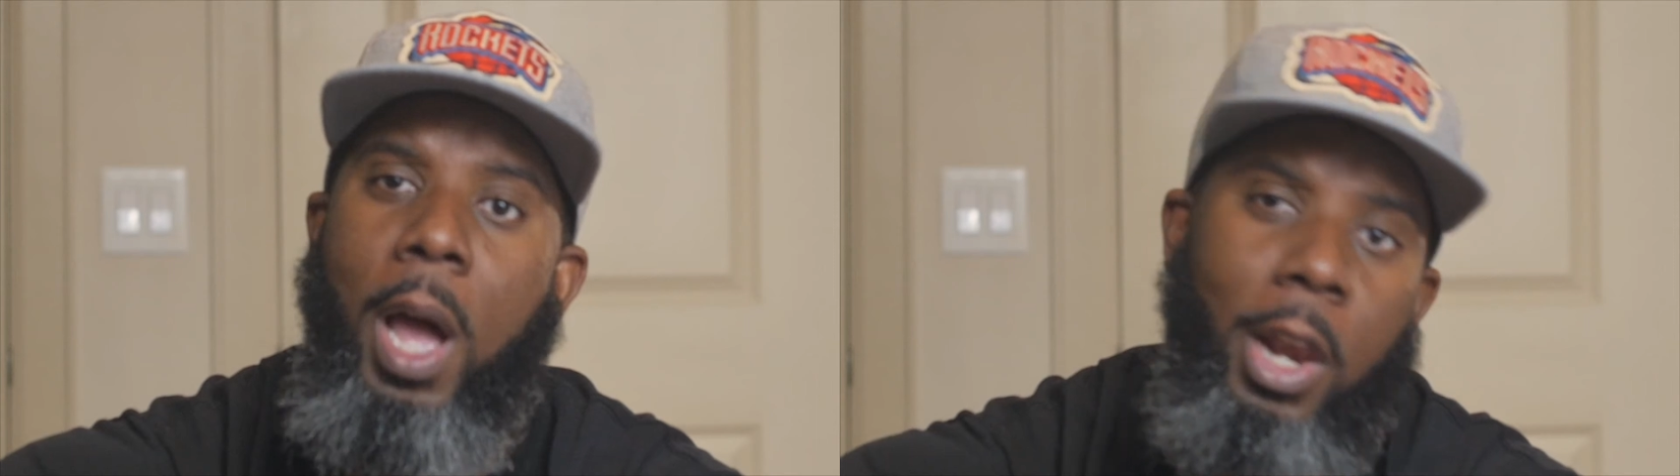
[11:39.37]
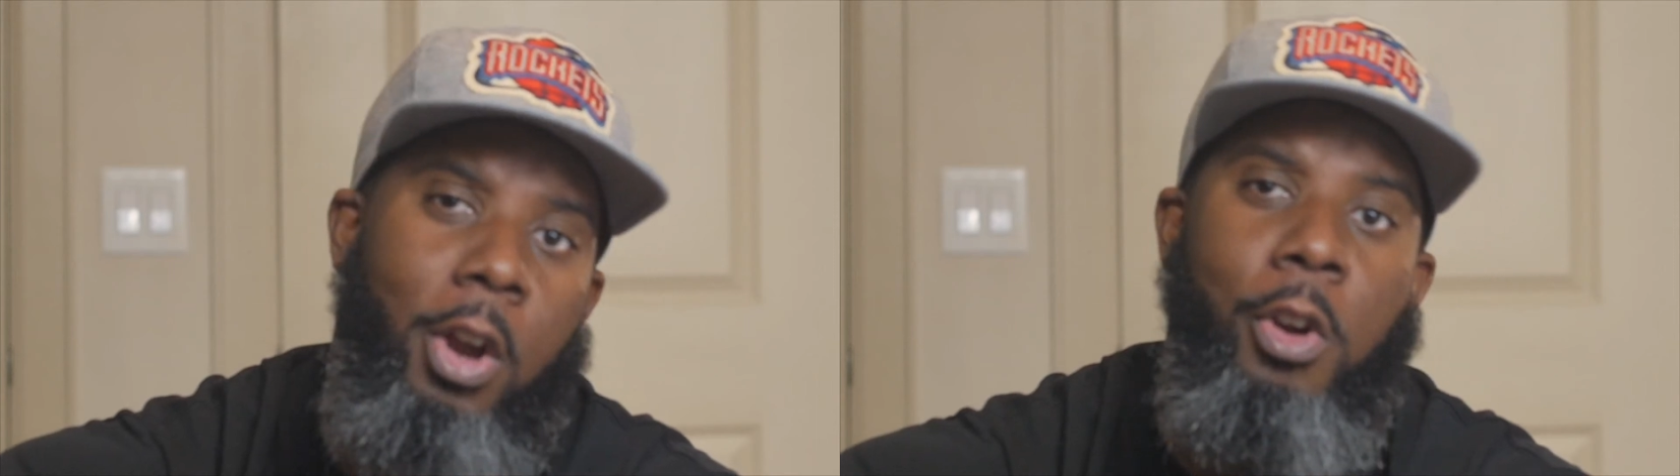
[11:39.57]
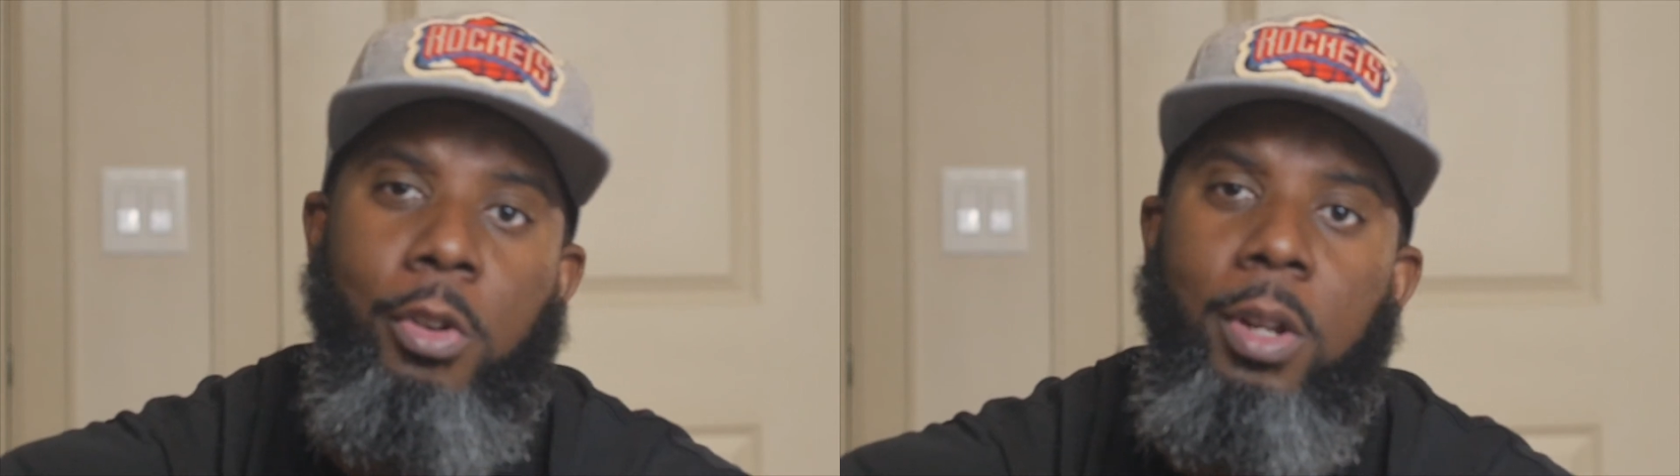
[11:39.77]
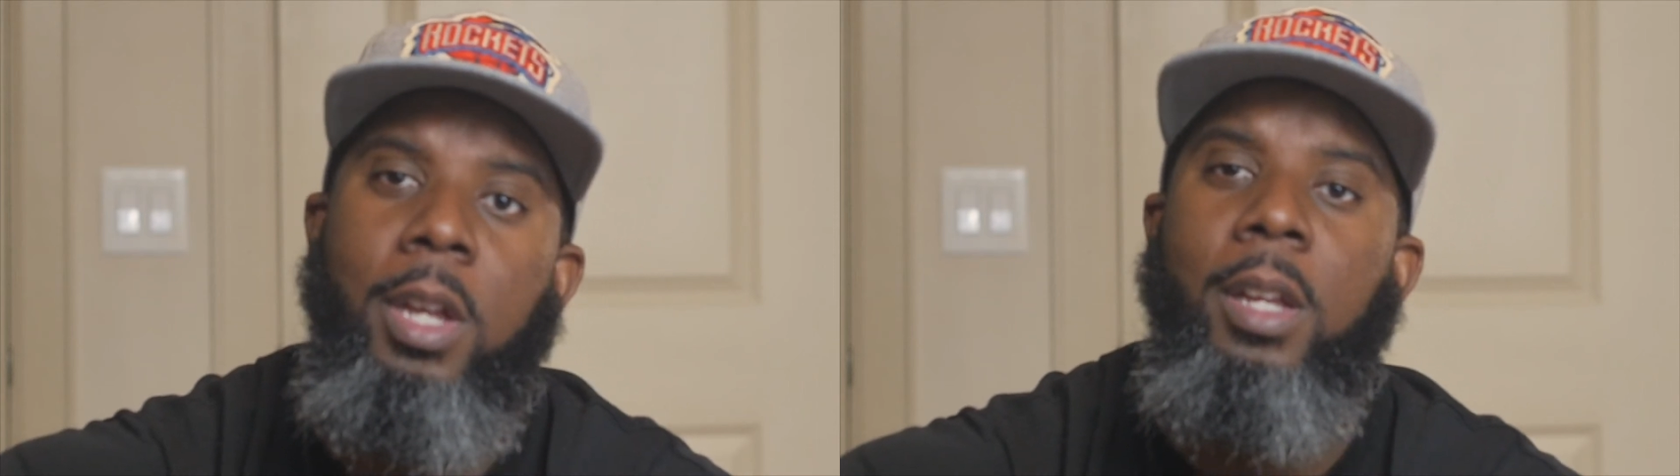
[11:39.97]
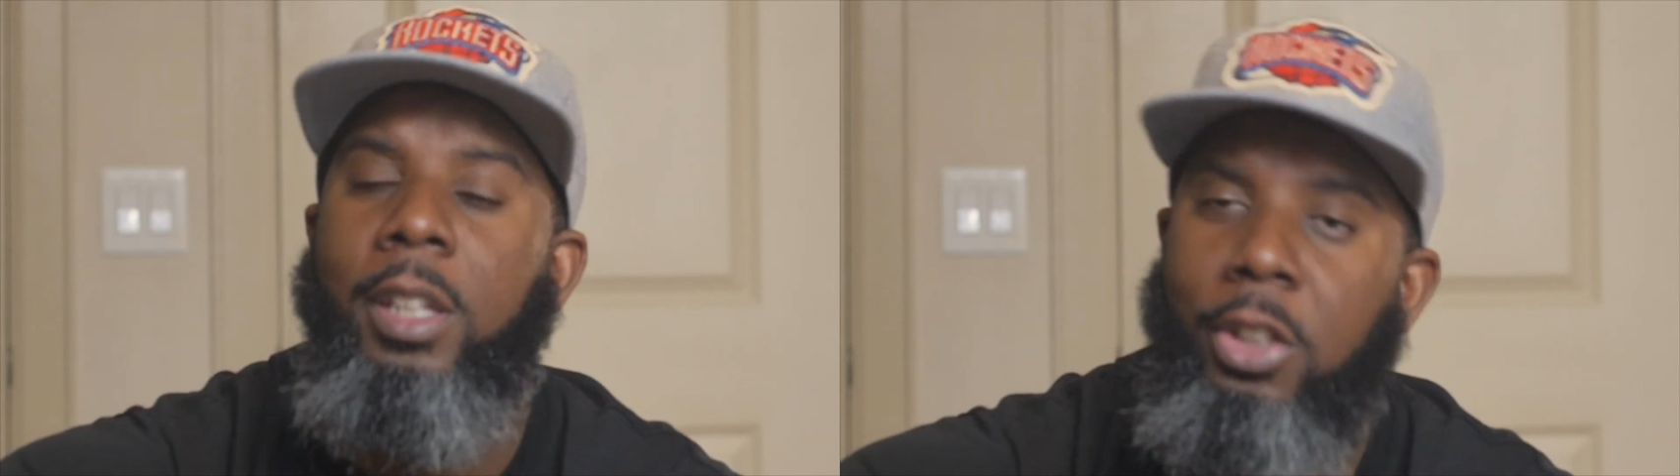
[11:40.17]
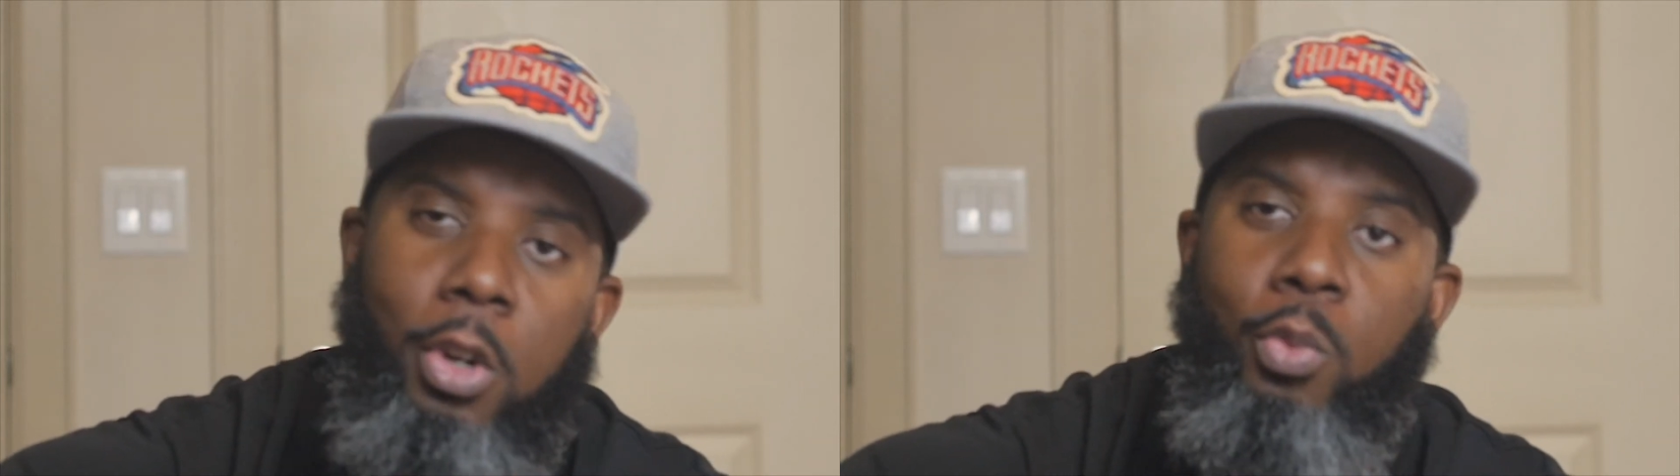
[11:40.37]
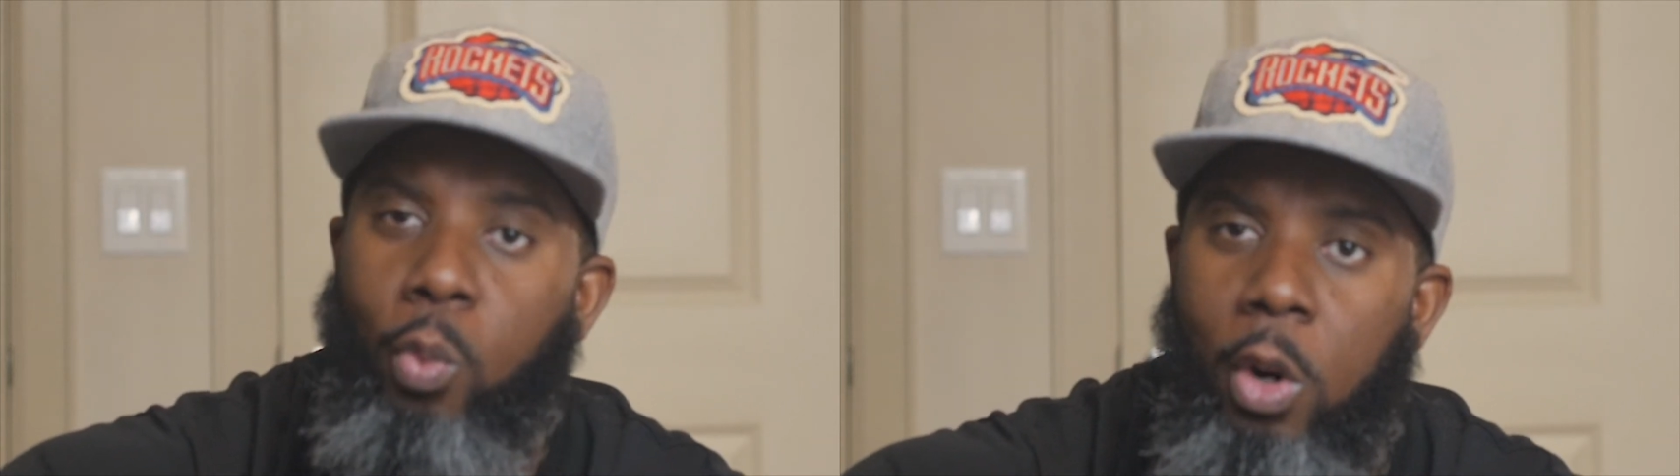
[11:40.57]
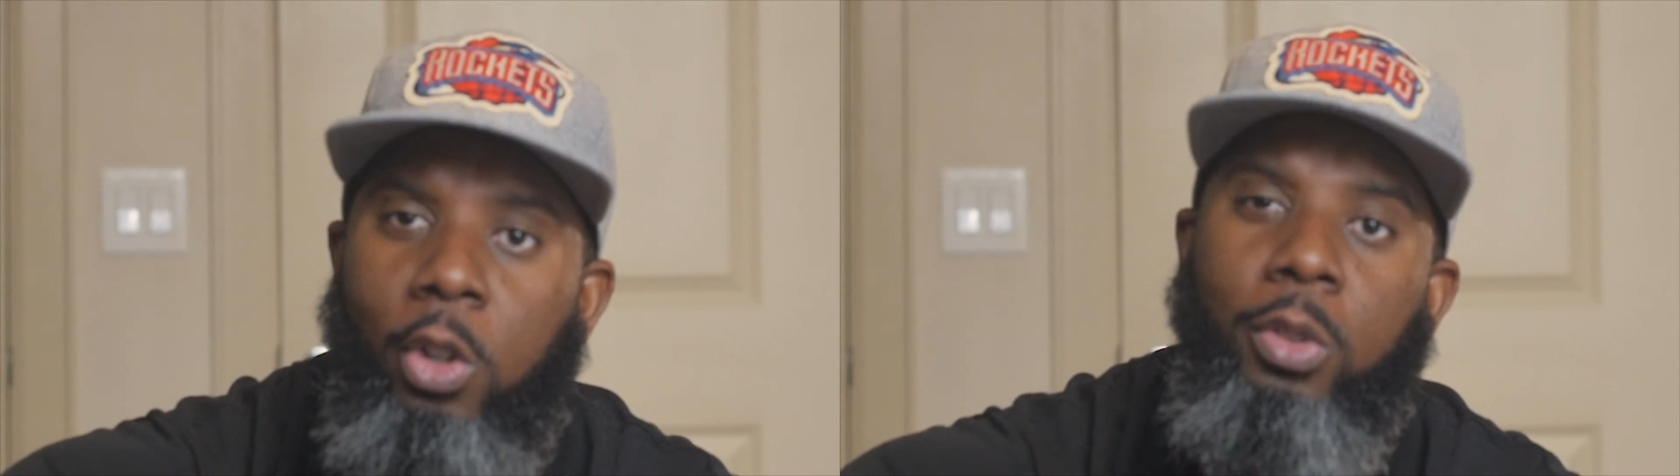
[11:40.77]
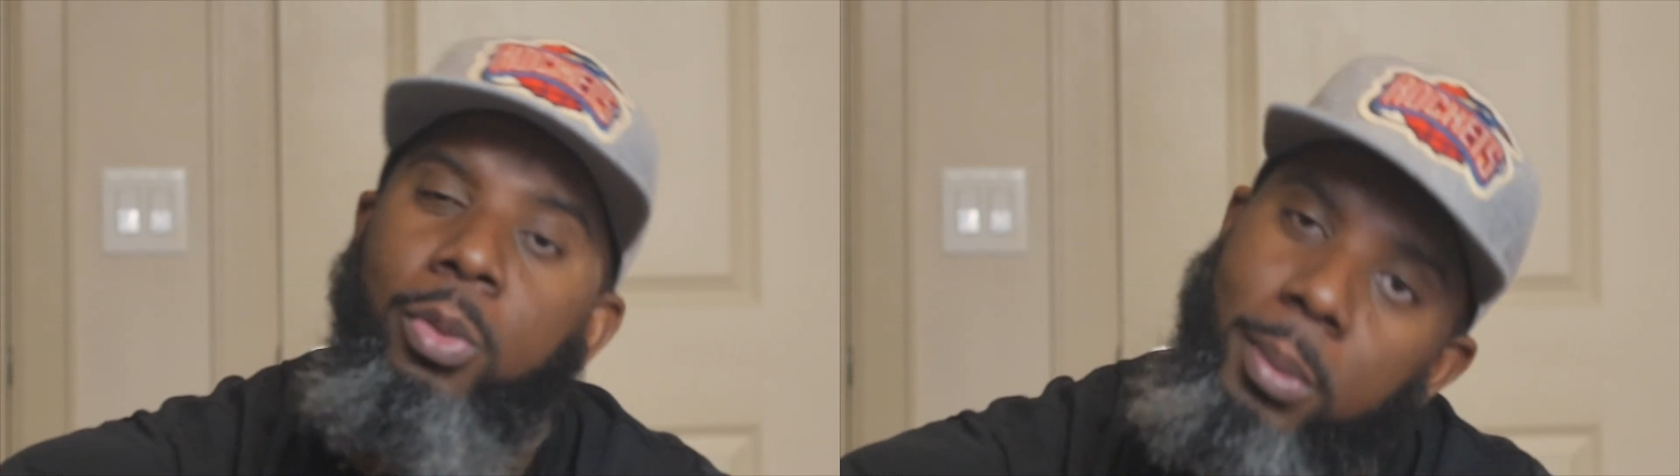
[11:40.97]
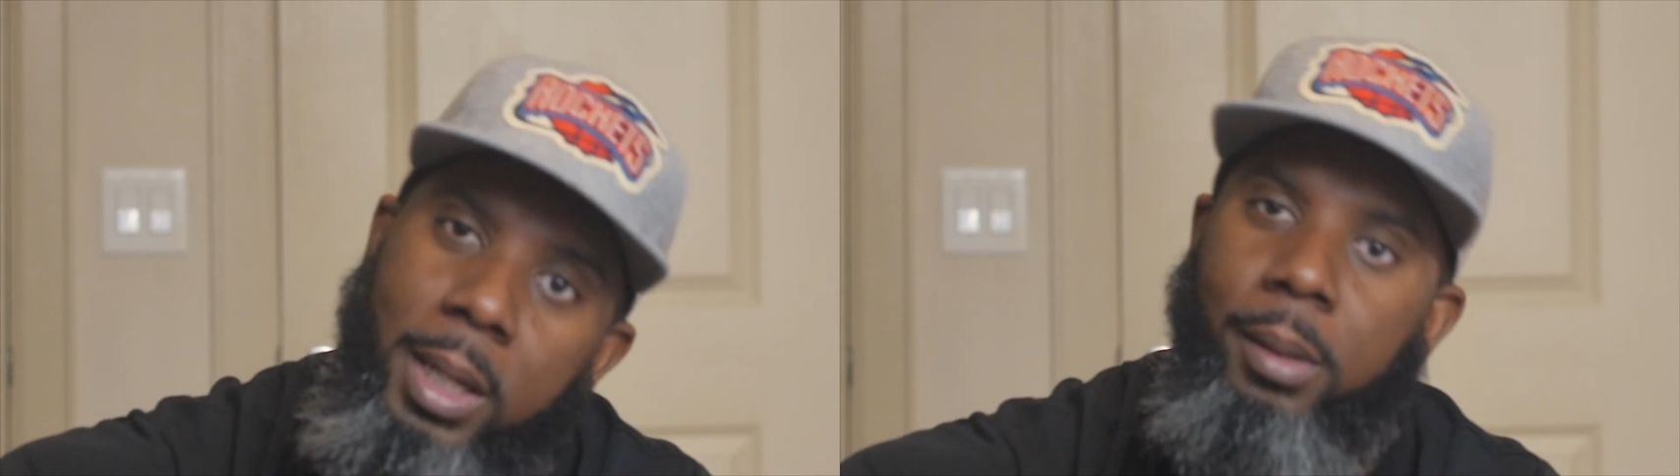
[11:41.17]
I learned certain words
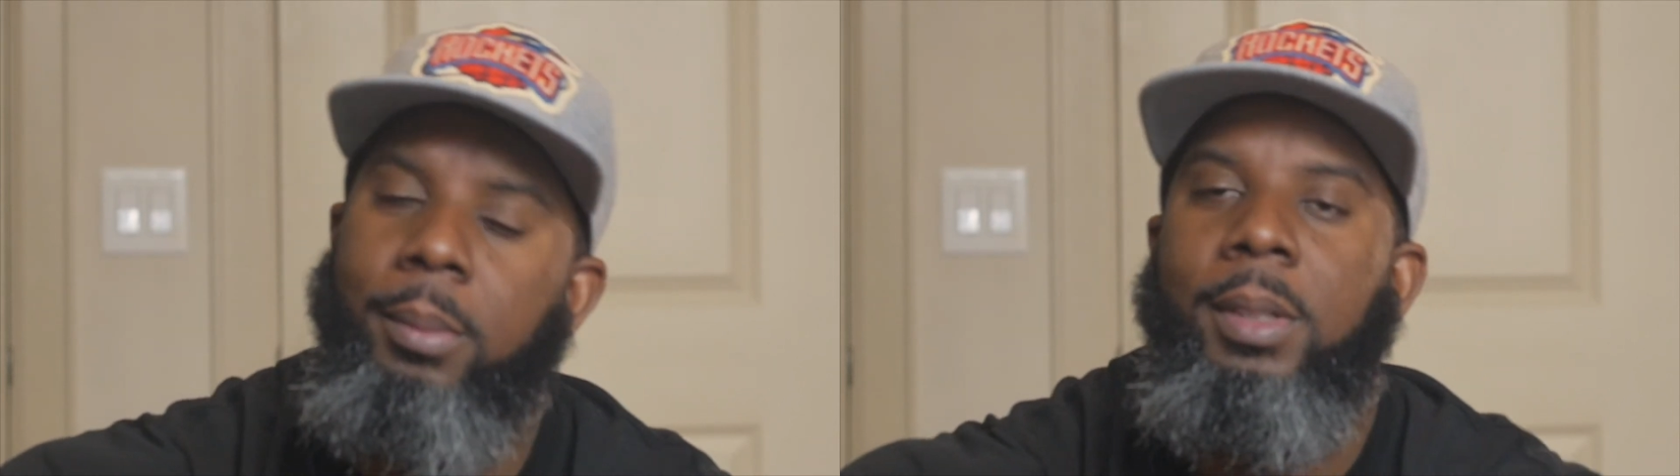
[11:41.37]
from them.